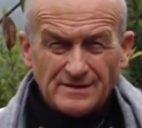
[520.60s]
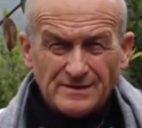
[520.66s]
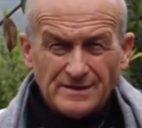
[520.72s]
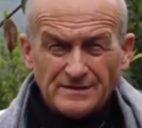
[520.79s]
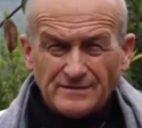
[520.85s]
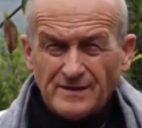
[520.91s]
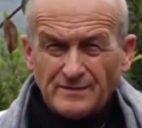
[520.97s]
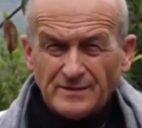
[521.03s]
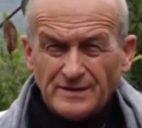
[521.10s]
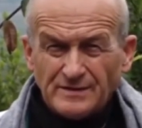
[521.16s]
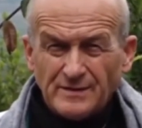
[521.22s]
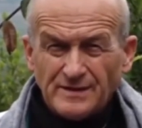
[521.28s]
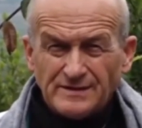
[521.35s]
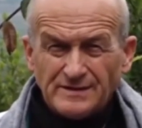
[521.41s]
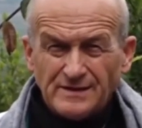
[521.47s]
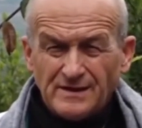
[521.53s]
And since
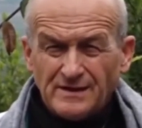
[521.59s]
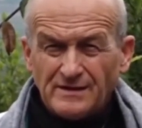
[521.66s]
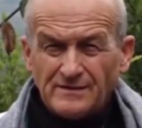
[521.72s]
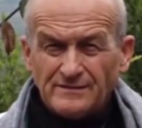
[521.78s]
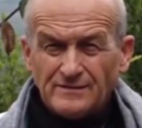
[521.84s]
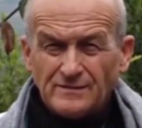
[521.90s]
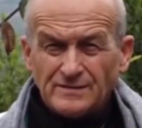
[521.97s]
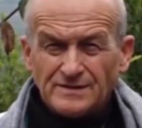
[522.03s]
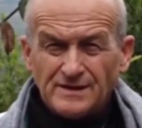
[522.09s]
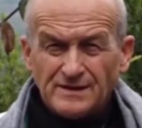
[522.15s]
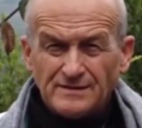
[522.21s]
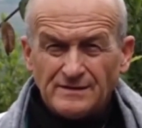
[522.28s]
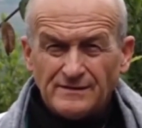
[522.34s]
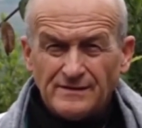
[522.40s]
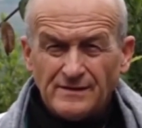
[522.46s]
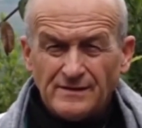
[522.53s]
February 20, I have no
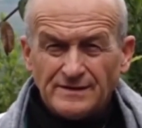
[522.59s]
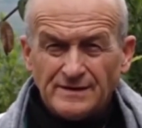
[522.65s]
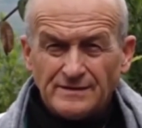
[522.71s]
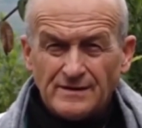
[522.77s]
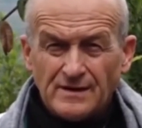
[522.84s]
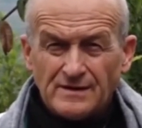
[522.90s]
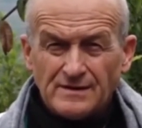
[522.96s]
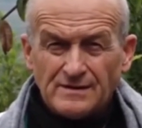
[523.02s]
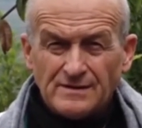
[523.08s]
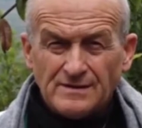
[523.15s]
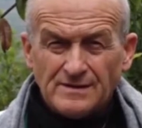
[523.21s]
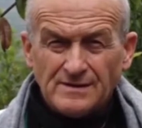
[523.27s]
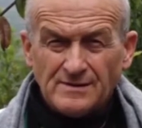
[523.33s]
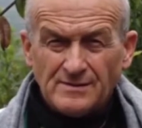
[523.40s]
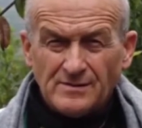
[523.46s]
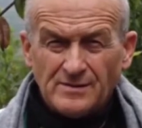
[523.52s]
sign of her either.
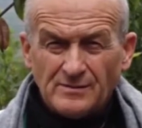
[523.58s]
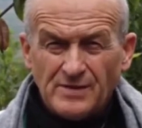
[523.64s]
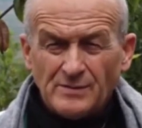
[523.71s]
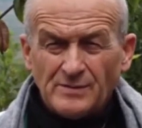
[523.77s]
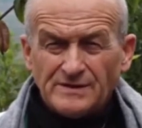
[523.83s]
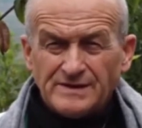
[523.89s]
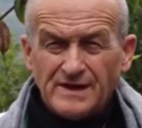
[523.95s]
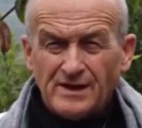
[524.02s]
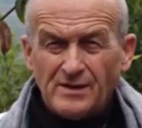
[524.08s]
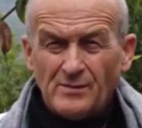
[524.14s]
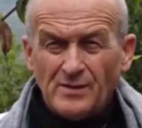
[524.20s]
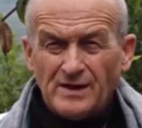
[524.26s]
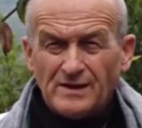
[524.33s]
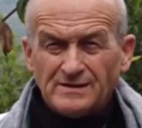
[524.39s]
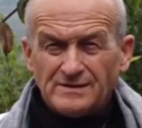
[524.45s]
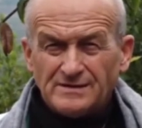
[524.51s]
People
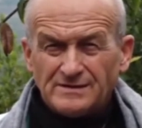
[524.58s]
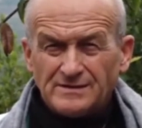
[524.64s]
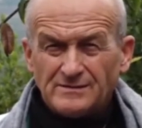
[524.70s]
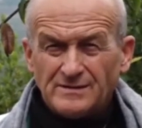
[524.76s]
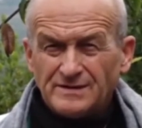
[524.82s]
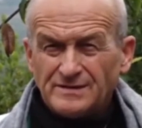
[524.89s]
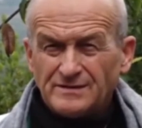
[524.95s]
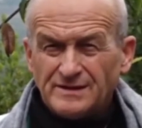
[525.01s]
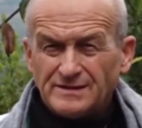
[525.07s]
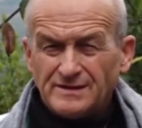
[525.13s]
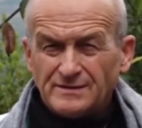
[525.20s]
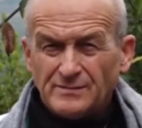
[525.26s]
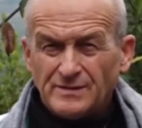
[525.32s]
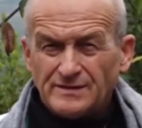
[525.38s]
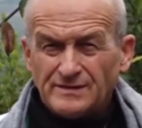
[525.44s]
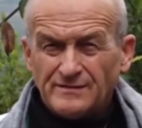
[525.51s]
tell me she was
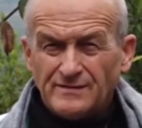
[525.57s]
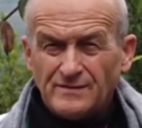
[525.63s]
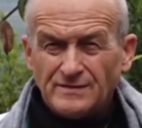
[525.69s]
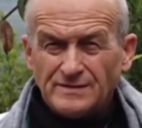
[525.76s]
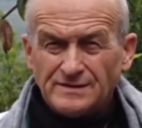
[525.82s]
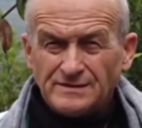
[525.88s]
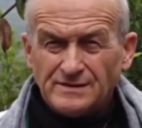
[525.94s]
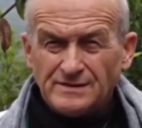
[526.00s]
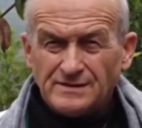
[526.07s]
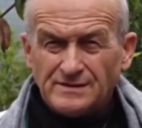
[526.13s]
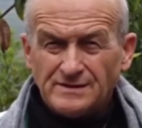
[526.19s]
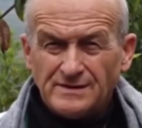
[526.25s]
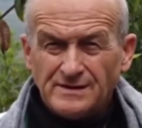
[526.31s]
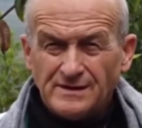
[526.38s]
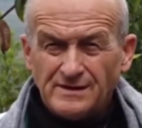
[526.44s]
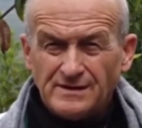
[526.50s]
arrested, but the phone
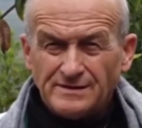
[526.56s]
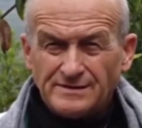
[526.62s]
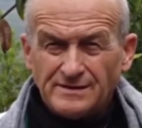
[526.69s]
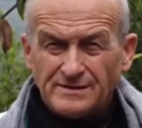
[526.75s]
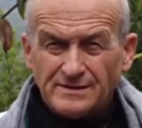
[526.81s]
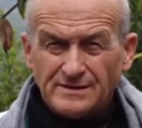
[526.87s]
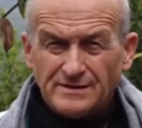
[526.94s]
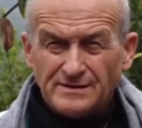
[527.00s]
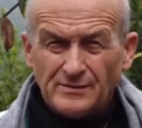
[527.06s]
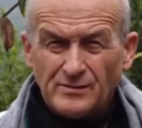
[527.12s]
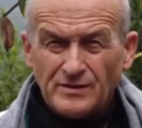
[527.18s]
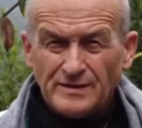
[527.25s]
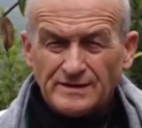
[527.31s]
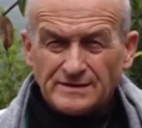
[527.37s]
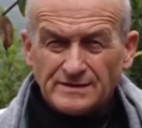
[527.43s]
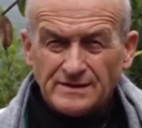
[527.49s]
still held in the
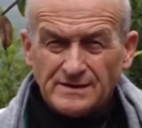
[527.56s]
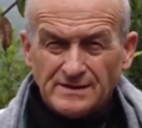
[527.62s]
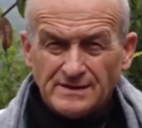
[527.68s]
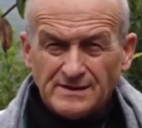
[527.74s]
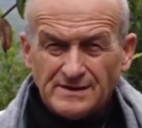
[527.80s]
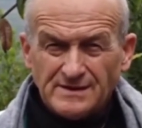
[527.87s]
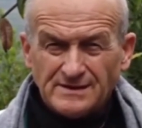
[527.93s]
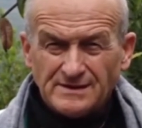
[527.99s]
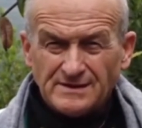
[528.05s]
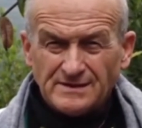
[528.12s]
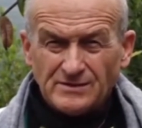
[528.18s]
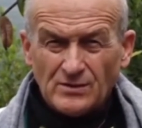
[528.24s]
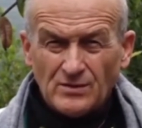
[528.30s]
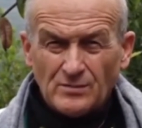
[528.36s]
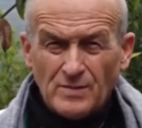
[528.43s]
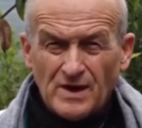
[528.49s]
police.
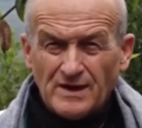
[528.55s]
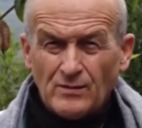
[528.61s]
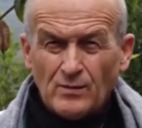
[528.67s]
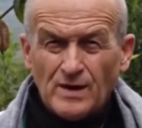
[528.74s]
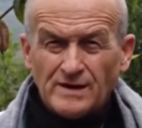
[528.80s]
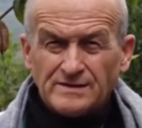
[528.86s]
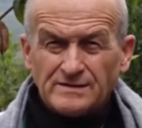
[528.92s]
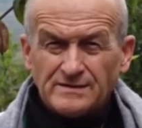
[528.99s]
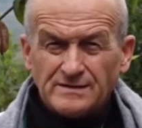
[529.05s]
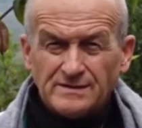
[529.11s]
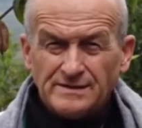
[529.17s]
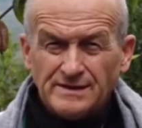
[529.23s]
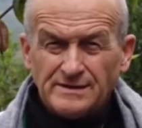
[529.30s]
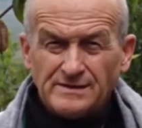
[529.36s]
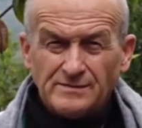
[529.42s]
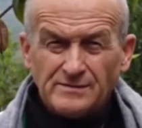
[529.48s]
So by what
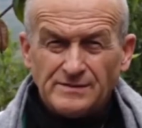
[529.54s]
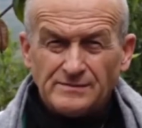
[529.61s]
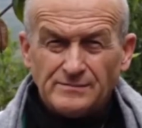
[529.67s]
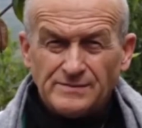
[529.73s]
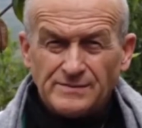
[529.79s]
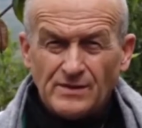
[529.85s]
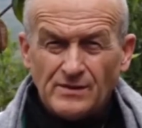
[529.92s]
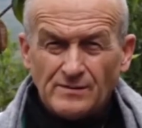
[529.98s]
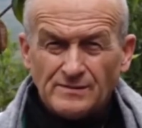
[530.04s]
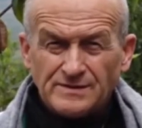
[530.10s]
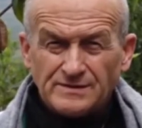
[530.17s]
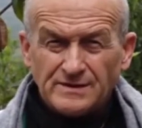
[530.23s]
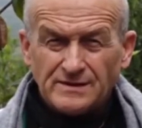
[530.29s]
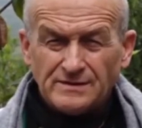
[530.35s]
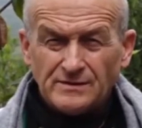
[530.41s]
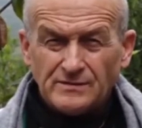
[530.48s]
legal
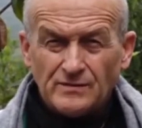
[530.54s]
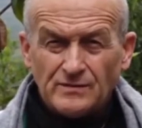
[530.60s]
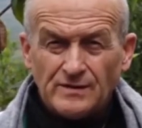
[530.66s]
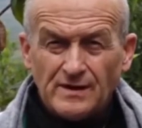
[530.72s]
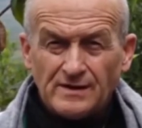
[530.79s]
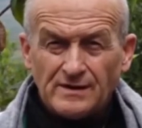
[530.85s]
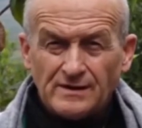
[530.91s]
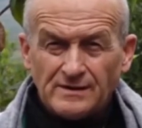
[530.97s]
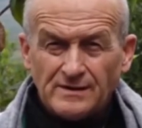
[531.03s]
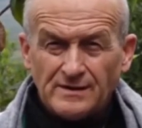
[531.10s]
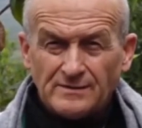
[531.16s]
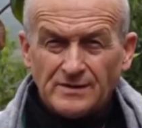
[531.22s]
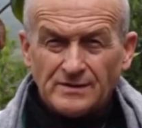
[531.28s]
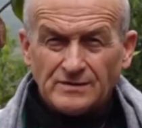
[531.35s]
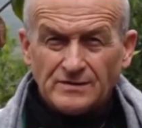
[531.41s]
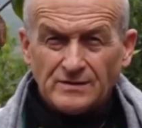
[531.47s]
terms can you do that?
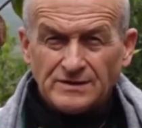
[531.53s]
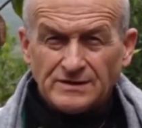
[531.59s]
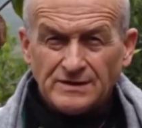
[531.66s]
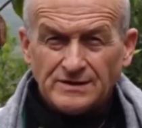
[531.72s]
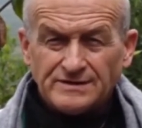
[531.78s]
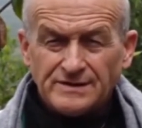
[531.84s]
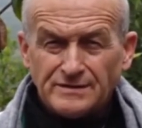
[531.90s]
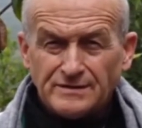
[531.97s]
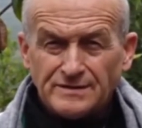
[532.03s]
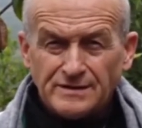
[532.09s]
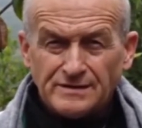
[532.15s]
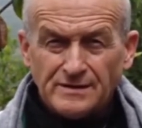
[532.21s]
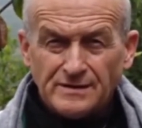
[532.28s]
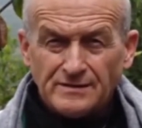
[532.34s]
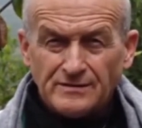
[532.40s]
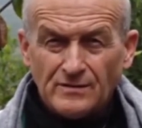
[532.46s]
I'm not sure. She is
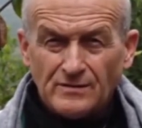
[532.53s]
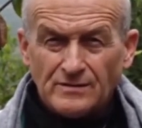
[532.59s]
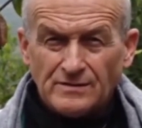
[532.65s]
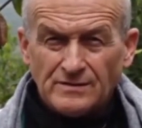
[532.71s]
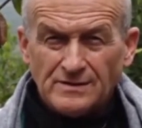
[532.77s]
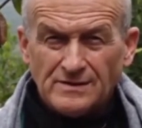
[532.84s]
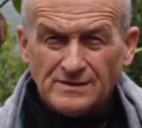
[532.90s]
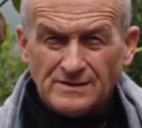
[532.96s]
innocent, I know.